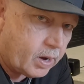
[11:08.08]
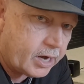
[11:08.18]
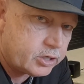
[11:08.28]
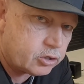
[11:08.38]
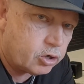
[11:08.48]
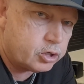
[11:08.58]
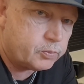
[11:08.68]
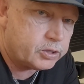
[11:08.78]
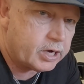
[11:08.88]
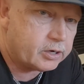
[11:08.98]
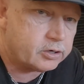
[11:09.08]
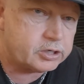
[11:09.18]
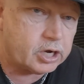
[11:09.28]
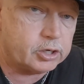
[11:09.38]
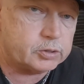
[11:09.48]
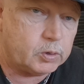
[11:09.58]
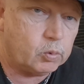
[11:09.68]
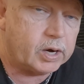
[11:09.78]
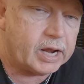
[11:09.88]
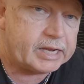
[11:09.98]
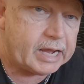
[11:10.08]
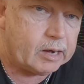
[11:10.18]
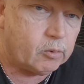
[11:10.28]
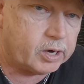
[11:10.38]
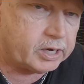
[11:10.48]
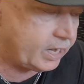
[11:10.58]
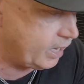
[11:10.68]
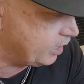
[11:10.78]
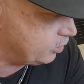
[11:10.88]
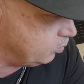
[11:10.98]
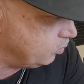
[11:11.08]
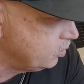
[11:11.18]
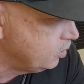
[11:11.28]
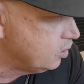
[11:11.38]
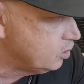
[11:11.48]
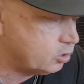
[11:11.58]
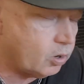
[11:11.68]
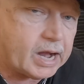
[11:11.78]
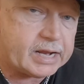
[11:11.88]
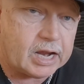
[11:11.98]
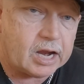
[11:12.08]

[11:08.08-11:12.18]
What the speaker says: my surge protector tells me what I can and what I cannot do. So I